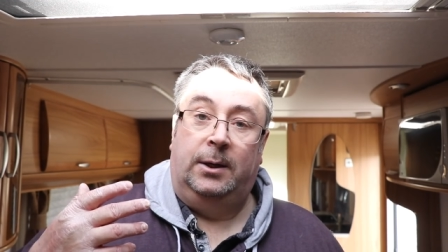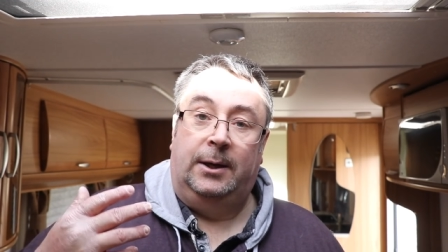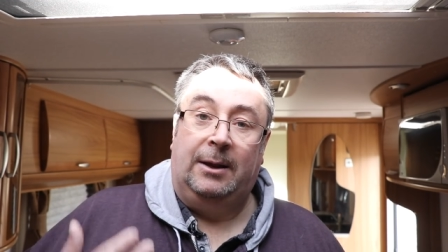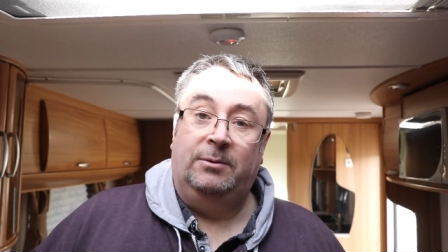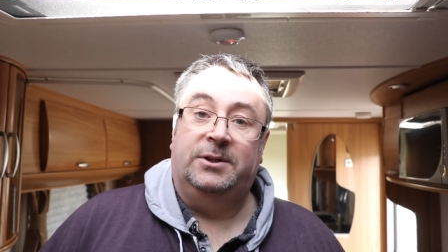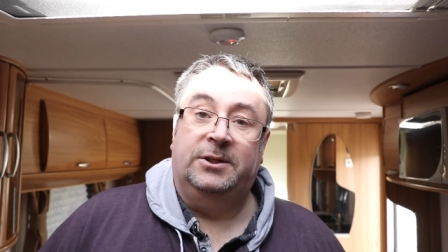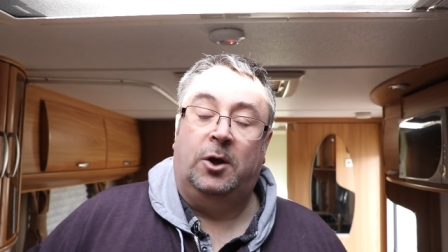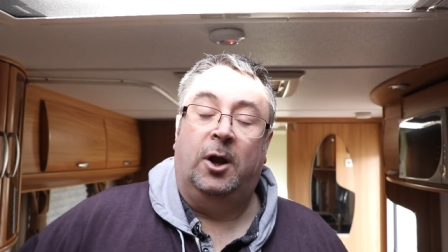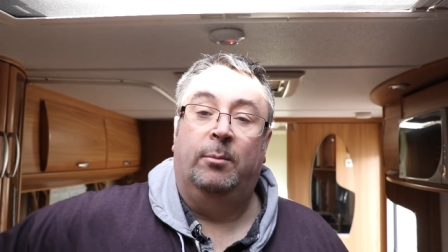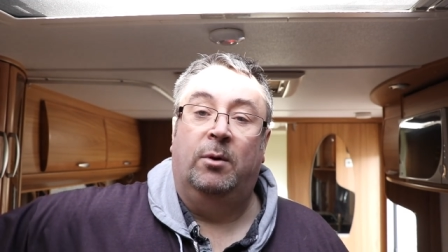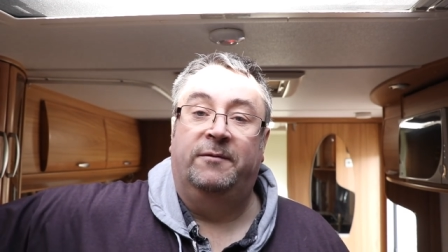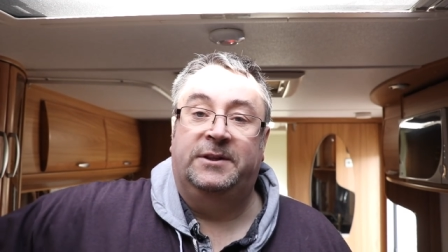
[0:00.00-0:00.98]
Now's the
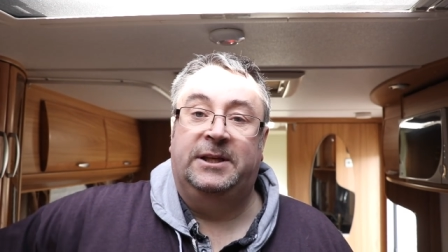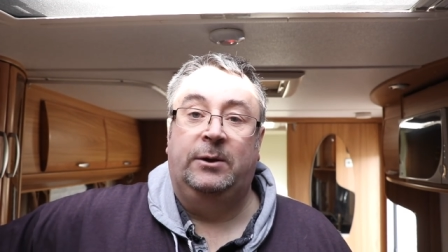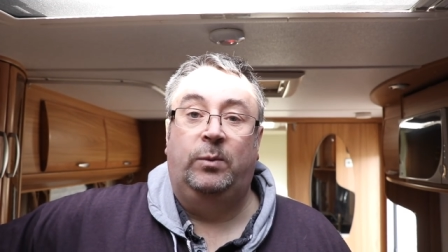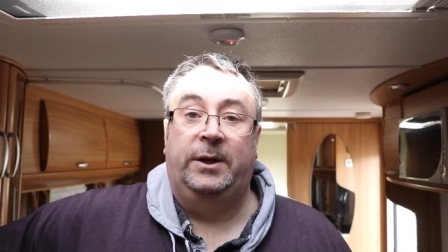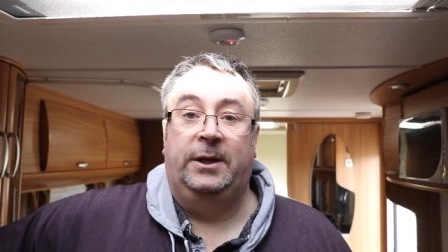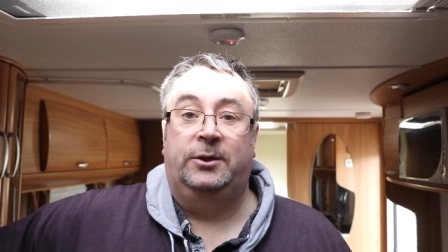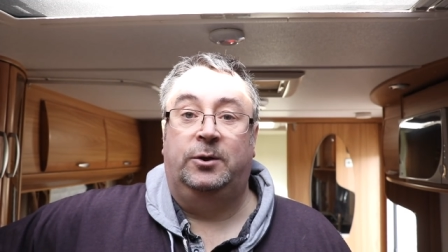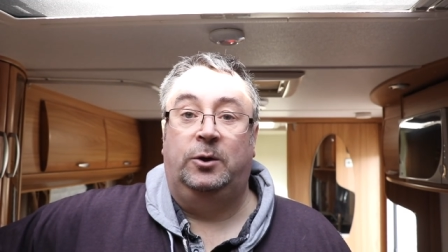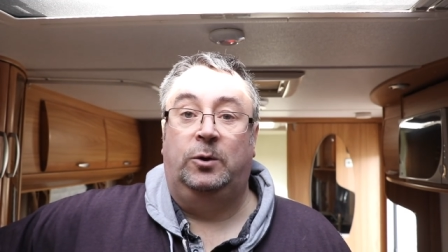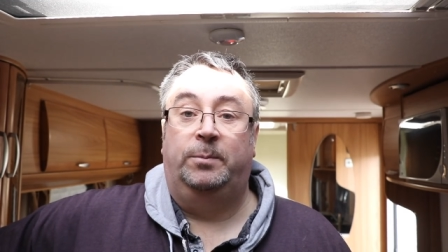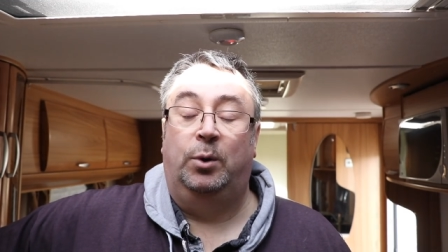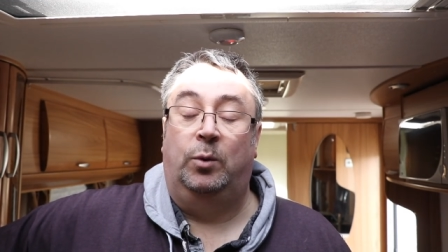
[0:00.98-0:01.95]
time, obviously, we need
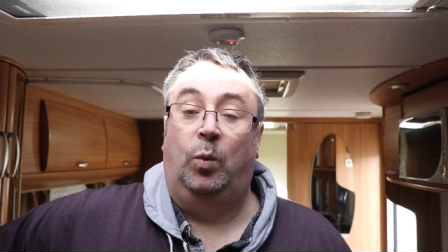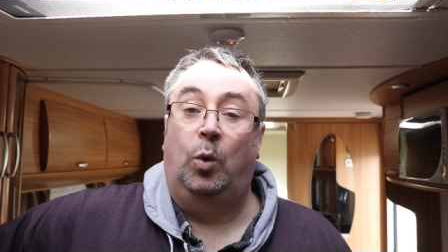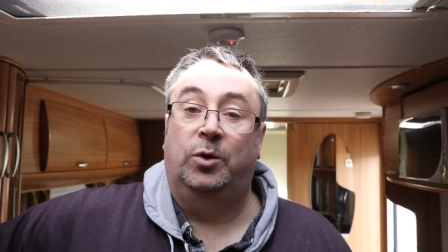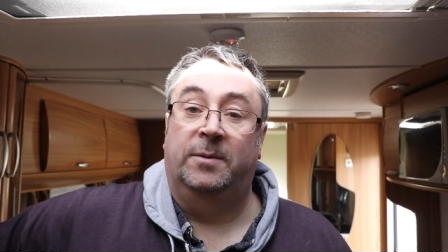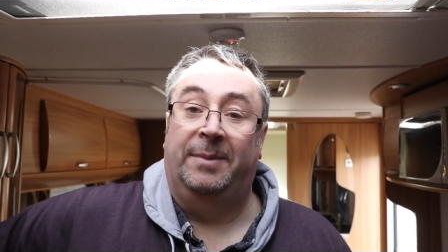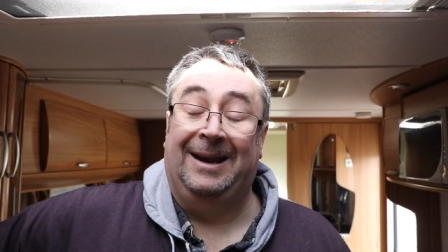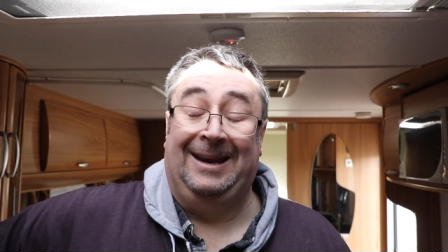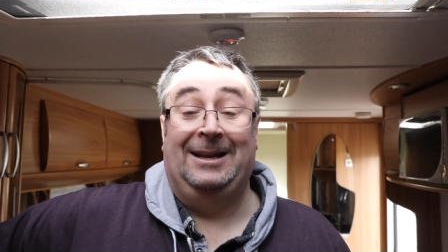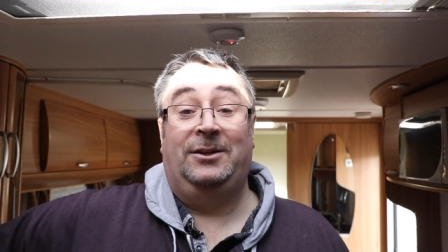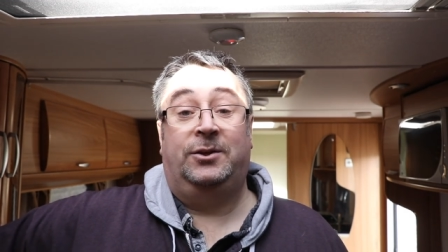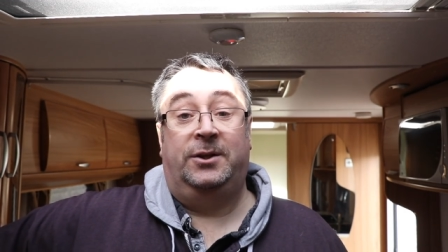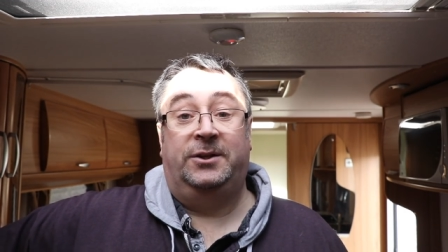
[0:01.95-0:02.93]
to put water back
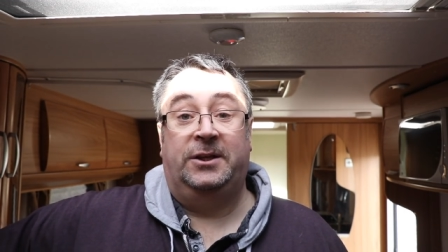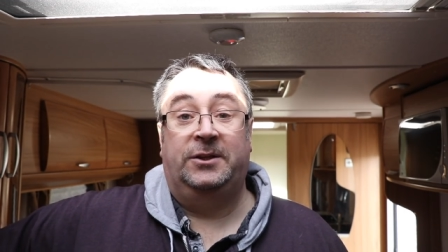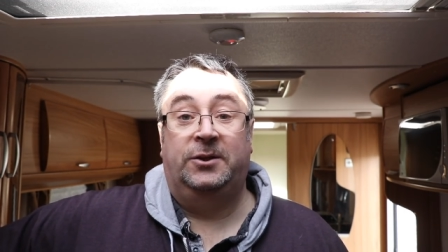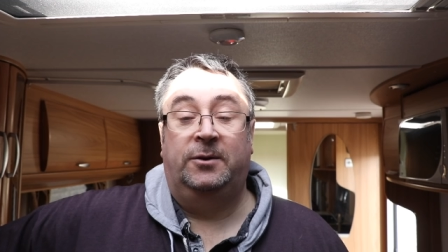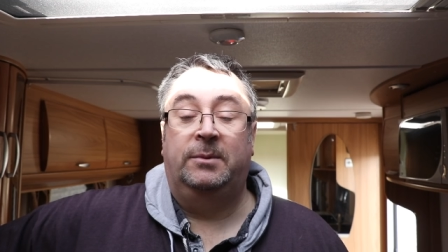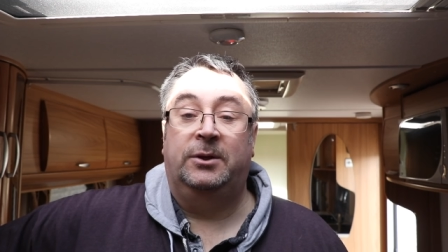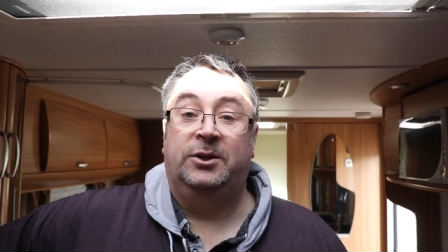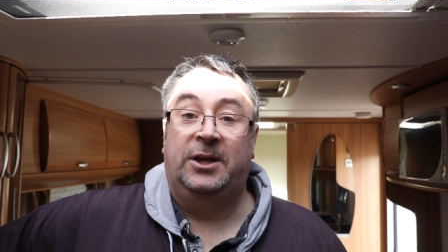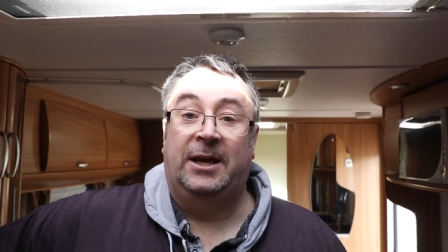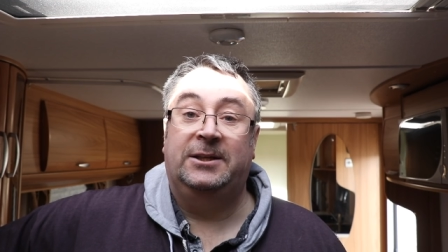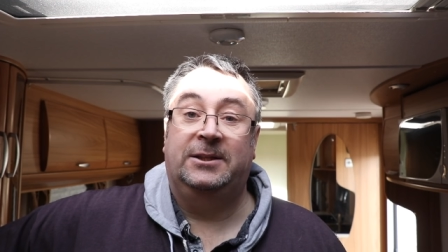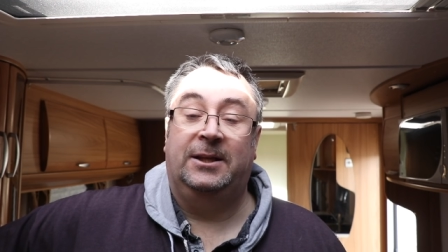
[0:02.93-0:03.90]
into the system and
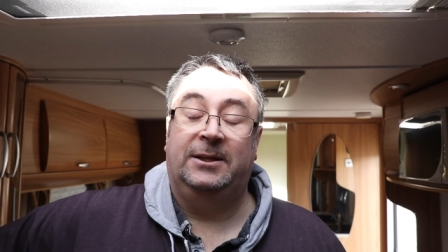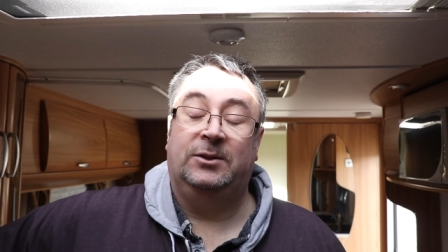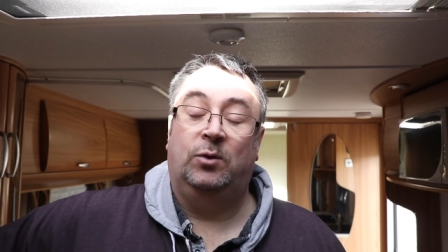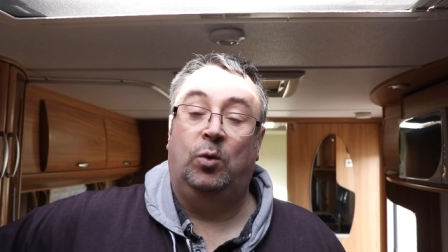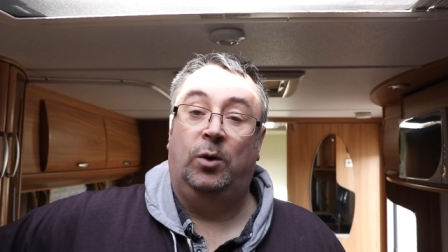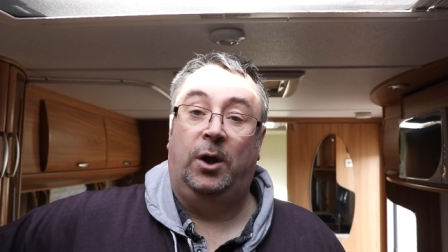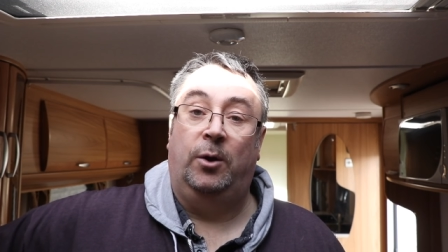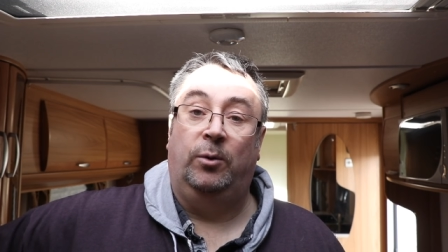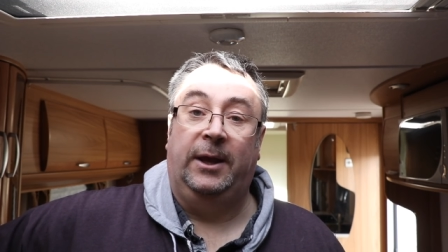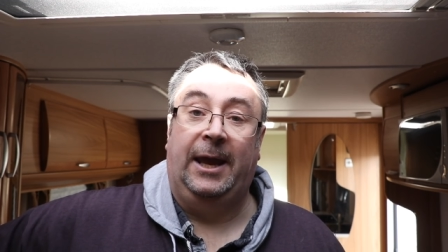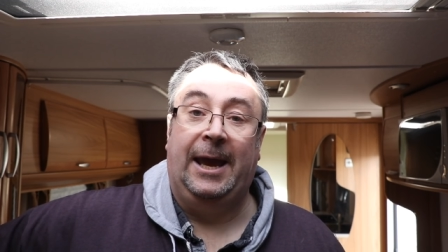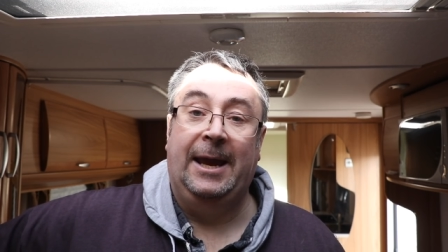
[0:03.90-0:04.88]
test that it's all
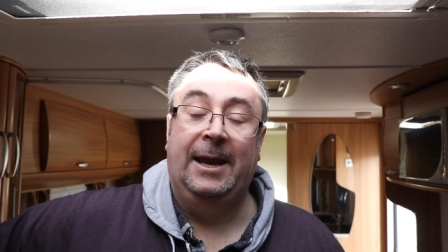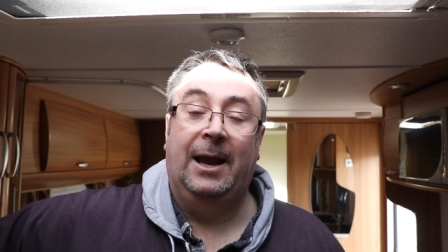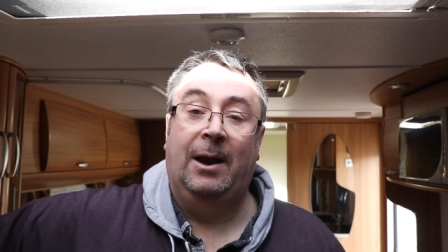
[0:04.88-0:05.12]
okay.